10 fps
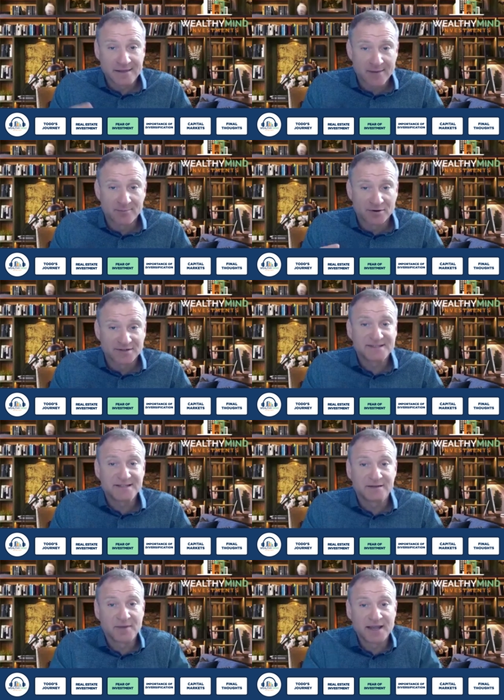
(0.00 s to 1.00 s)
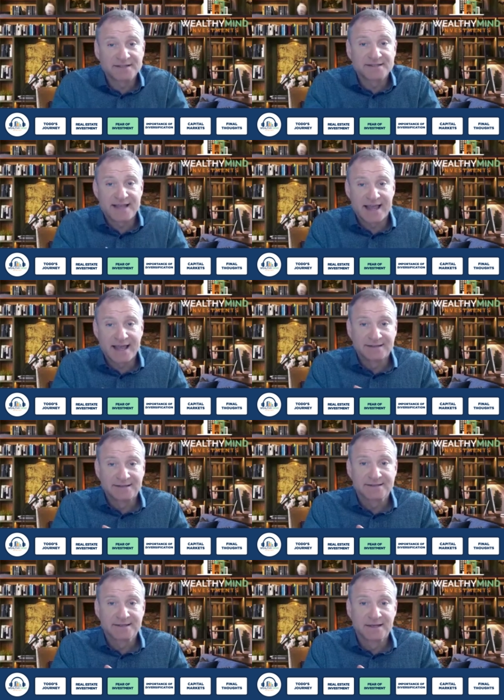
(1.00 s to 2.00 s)
the numbers still made
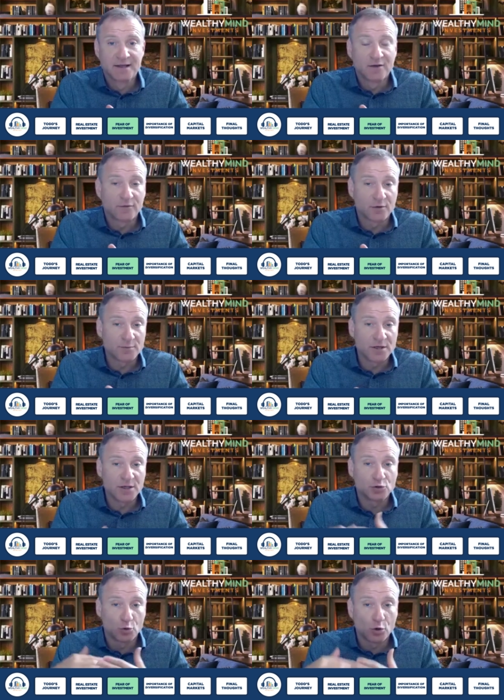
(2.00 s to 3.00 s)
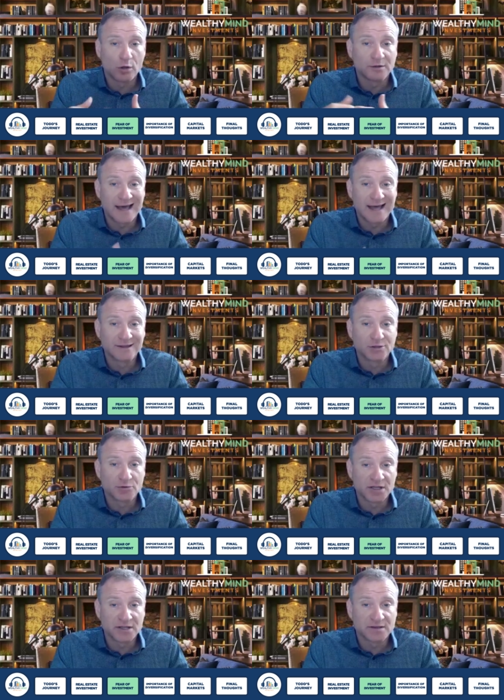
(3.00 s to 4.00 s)
sense for me to hold on to
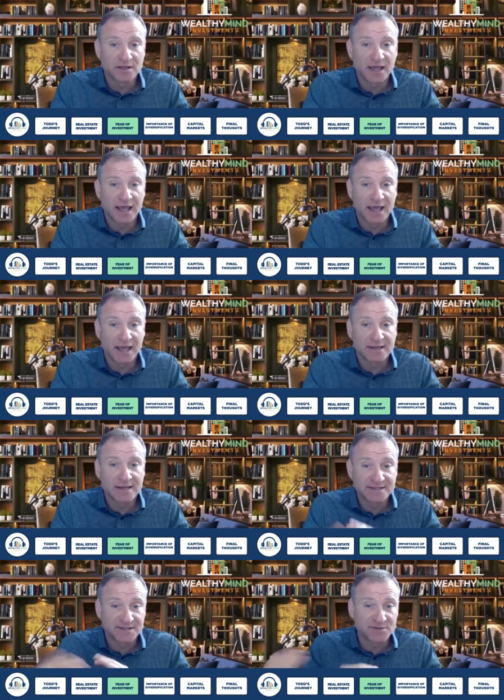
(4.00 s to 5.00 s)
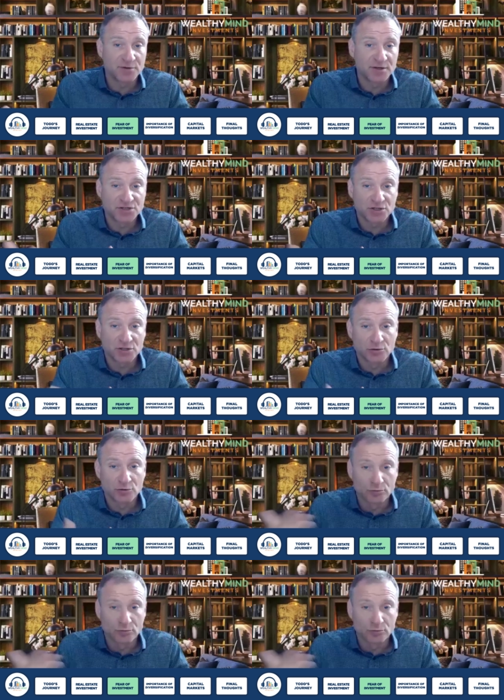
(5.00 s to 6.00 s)
it, and I switched it
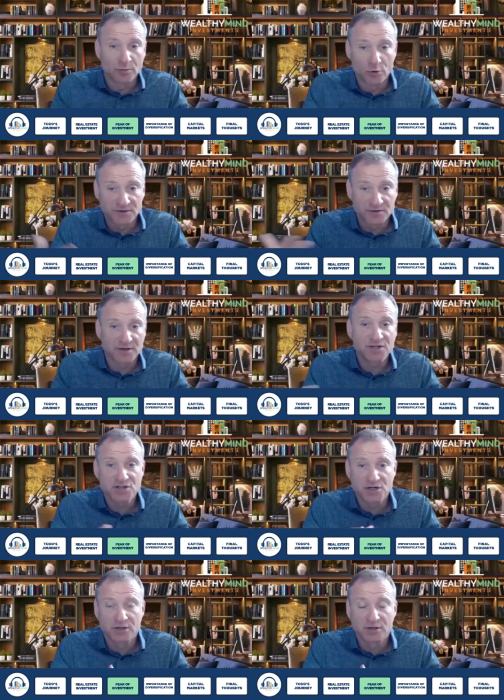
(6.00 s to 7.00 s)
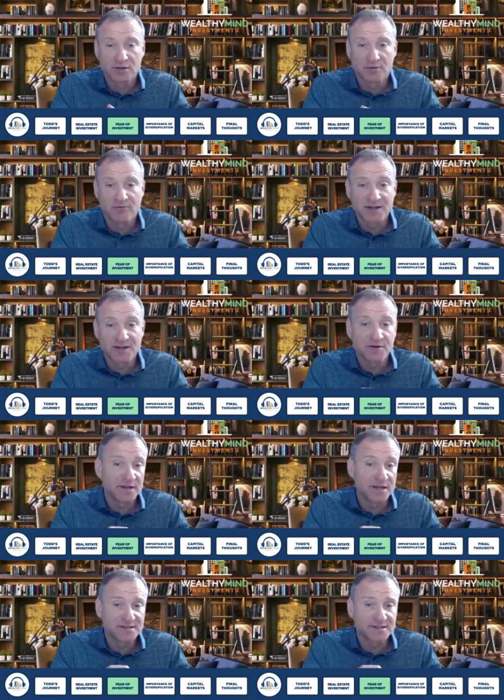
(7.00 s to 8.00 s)
to a more traditional one-year
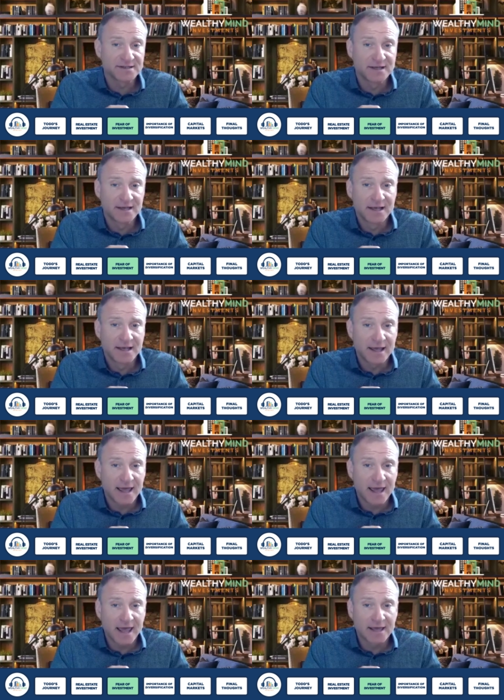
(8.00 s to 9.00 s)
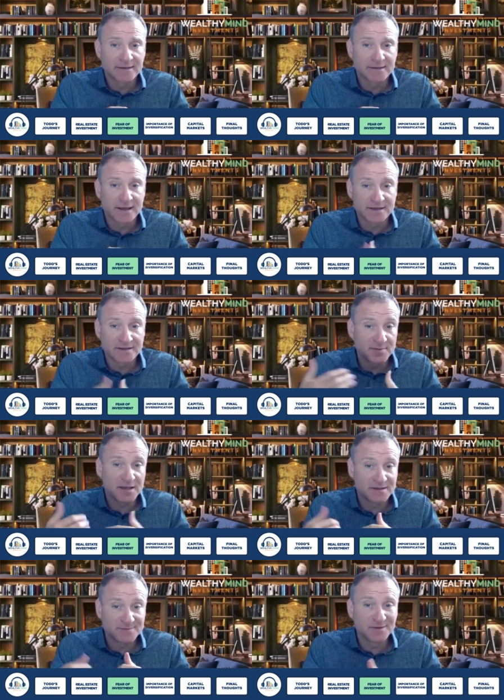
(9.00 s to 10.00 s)
lease and uh, it's
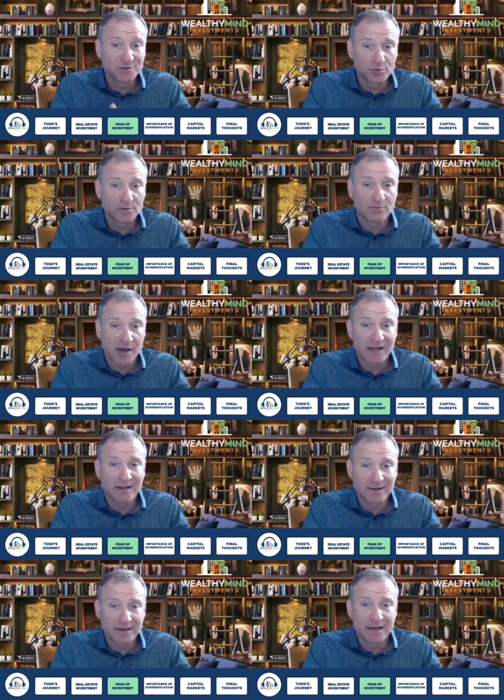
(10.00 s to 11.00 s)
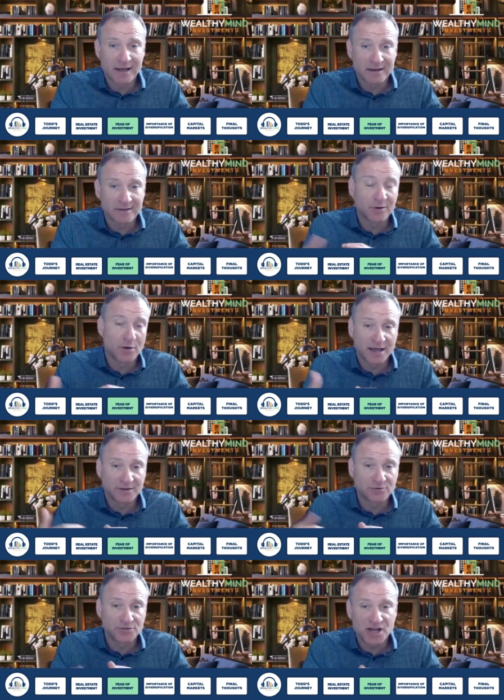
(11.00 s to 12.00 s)
it's been doing well. Uh, although I
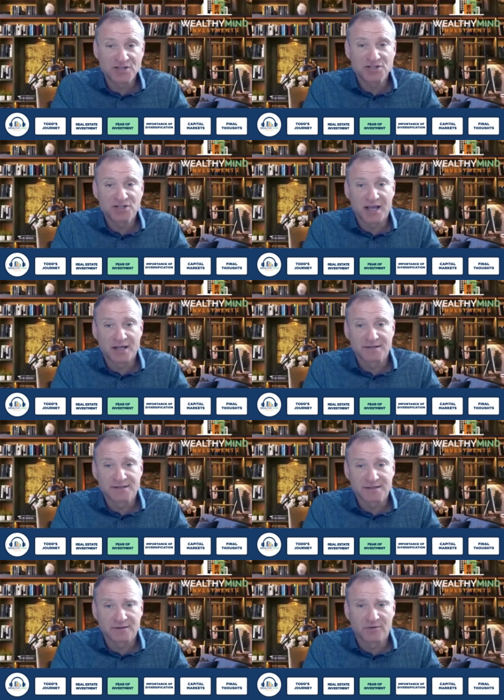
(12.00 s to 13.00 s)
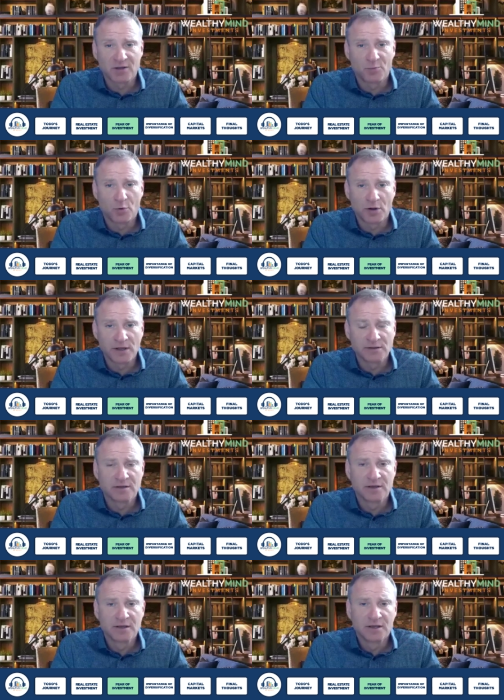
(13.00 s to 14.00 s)
had to mm-hmm. change tenants at one
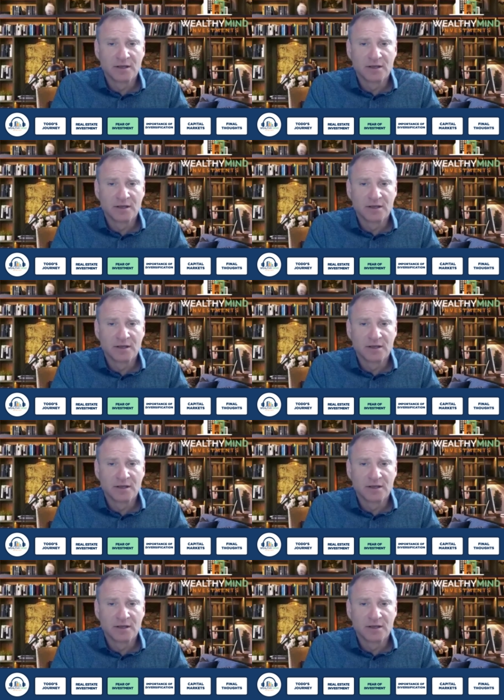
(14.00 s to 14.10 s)
point